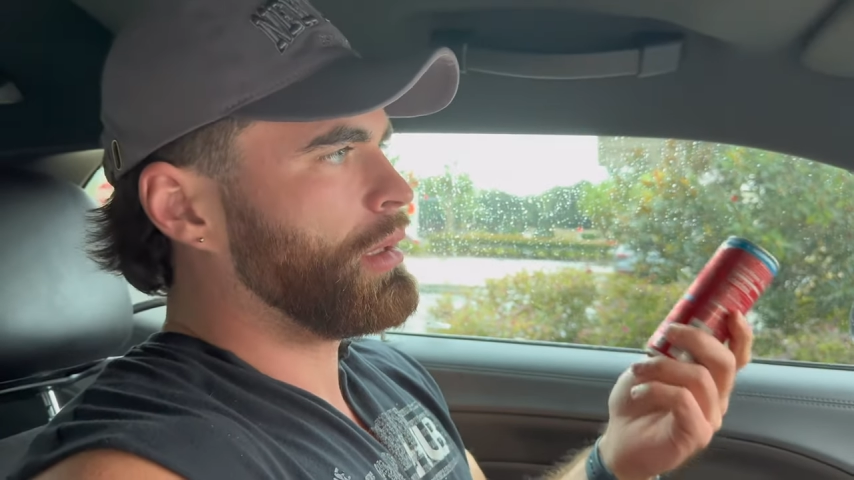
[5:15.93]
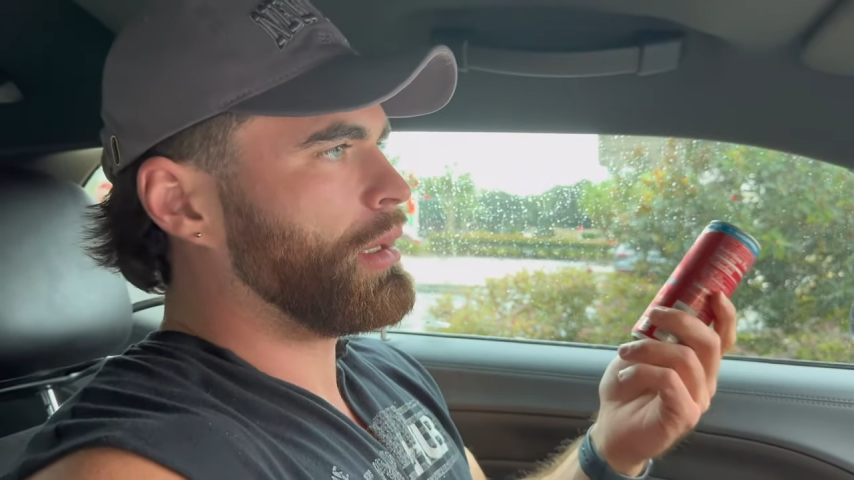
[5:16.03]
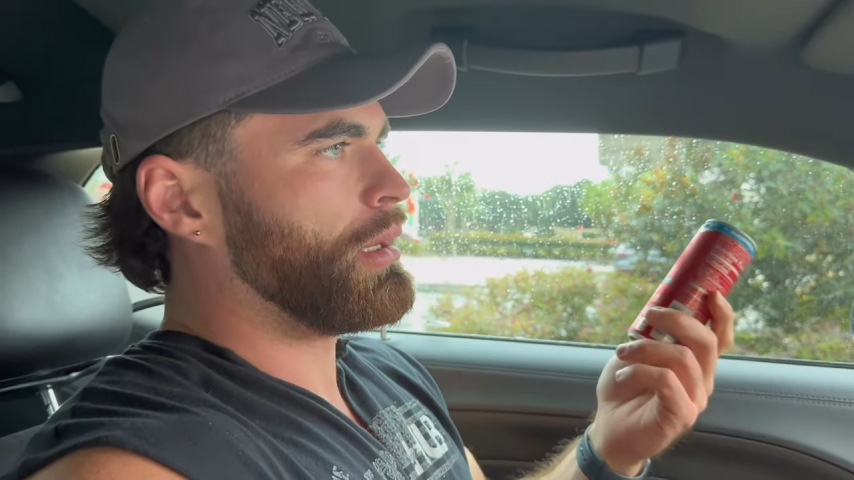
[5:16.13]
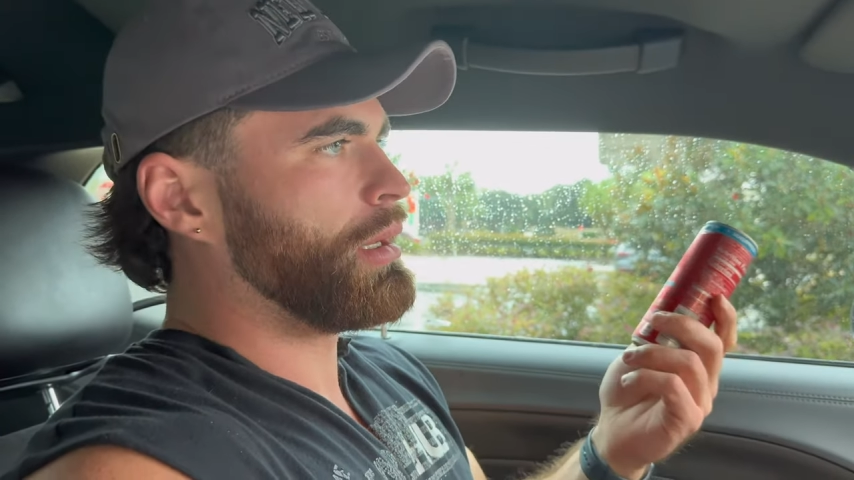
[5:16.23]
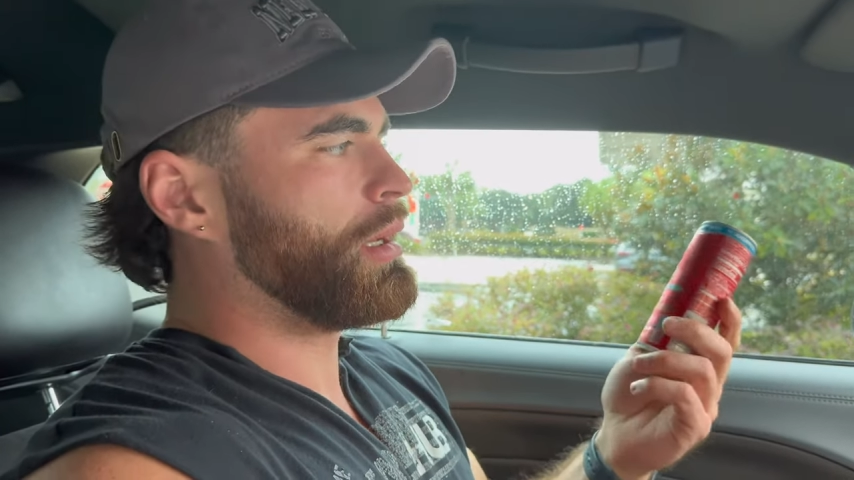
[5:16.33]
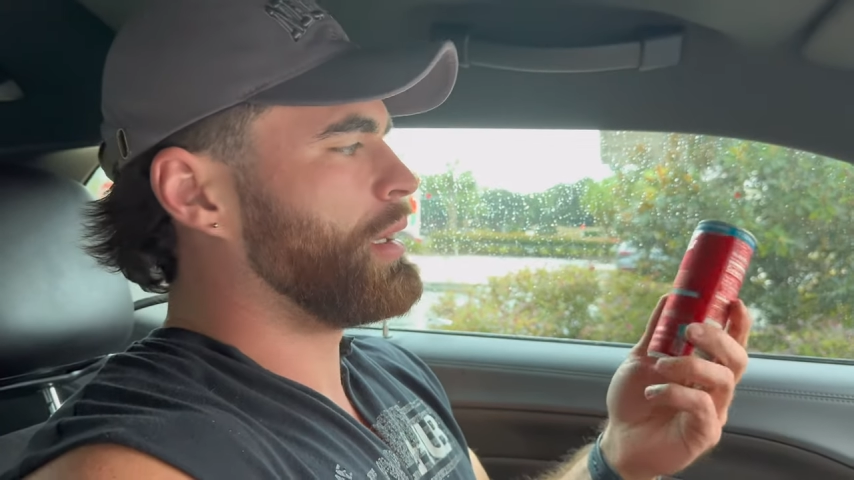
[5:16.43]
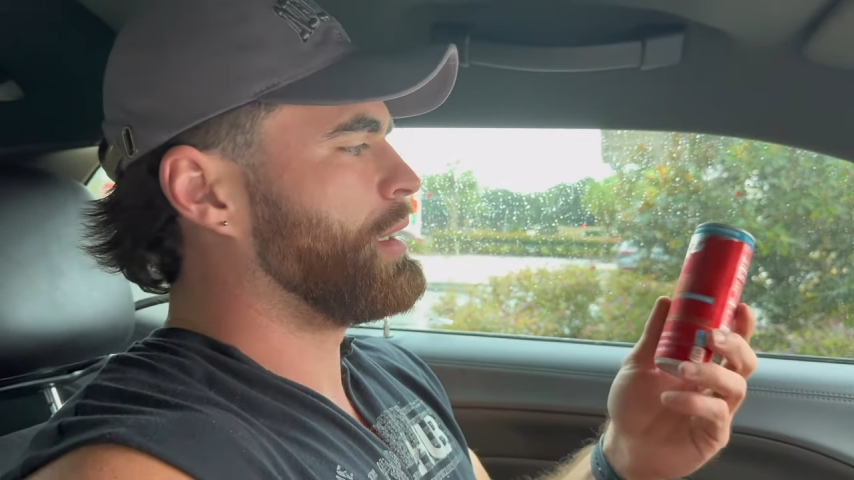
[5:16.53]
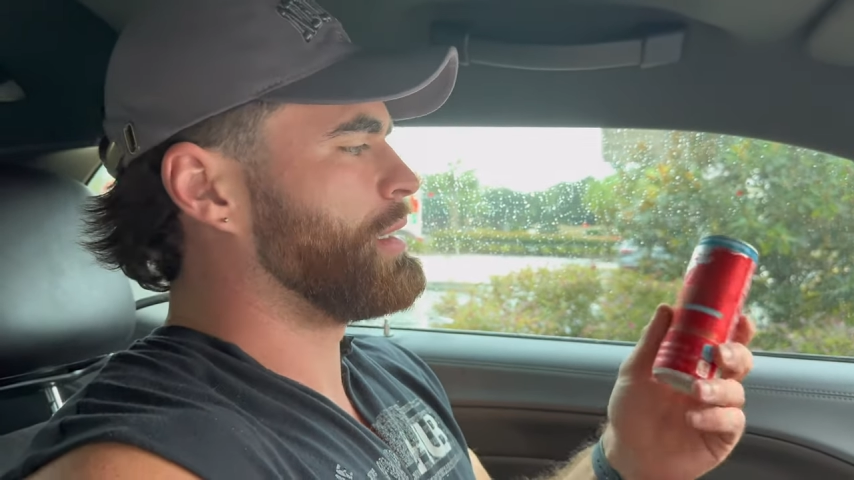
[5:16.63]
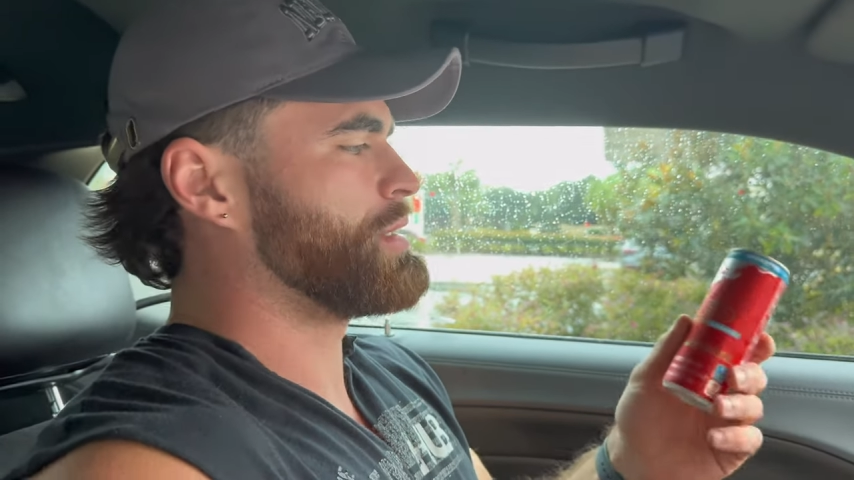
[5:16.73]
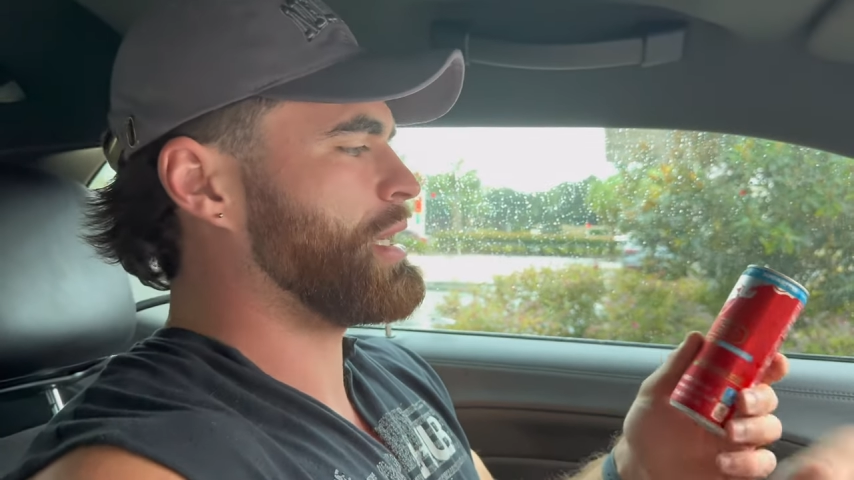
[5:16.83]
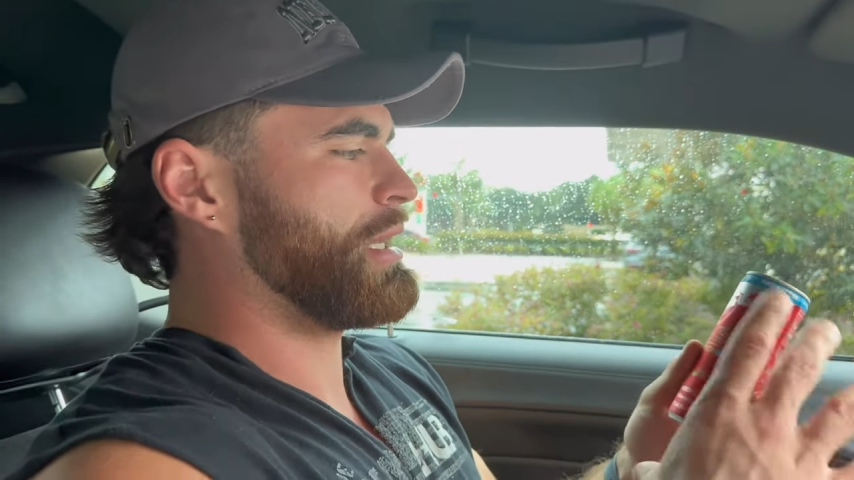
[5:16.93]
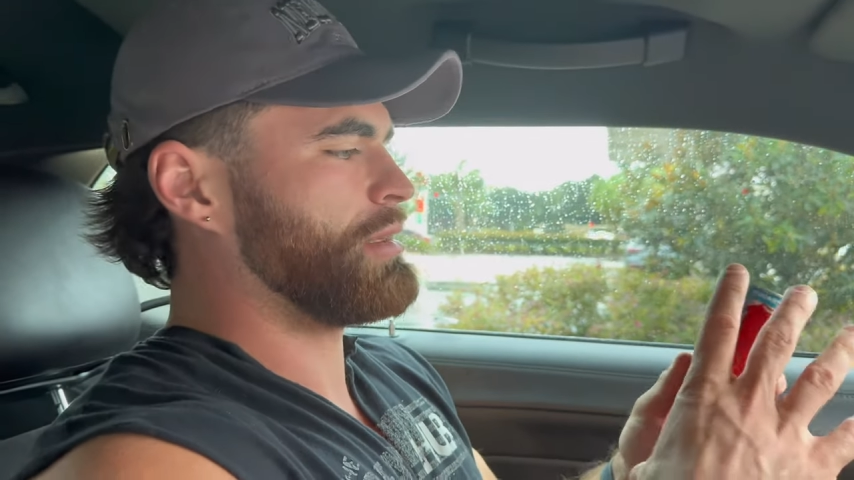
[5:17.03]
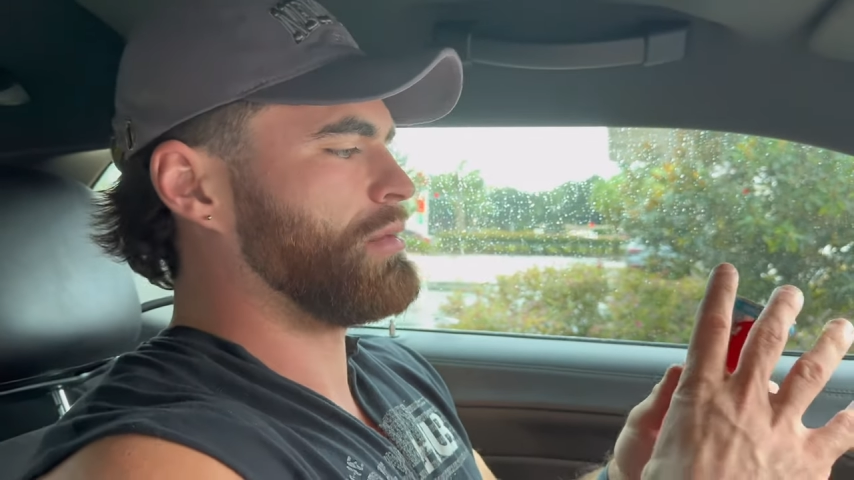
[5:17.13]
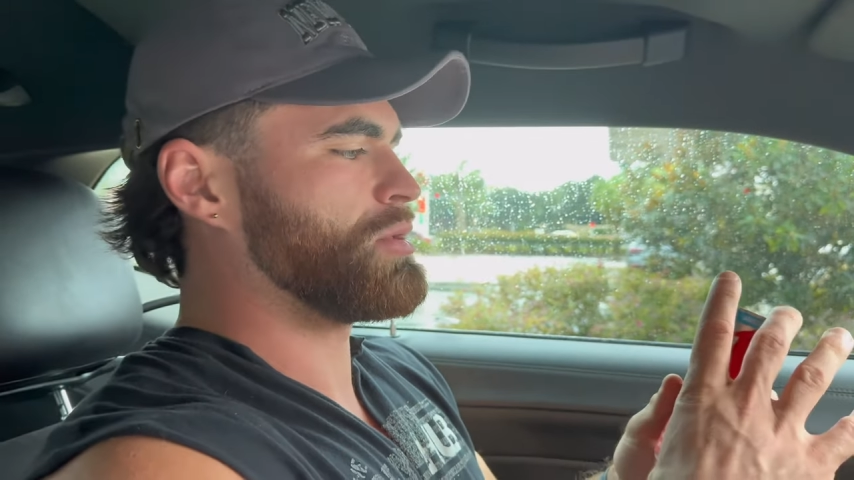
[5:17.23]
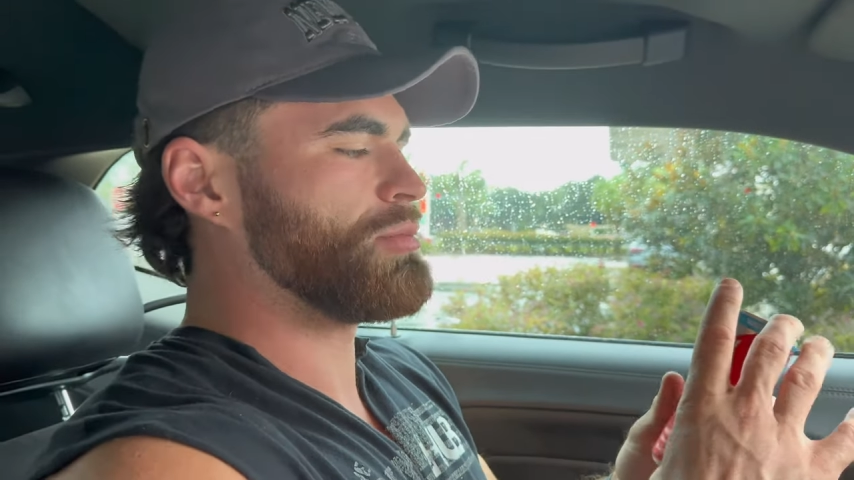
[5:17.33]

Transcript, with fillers: uh, I just got like a little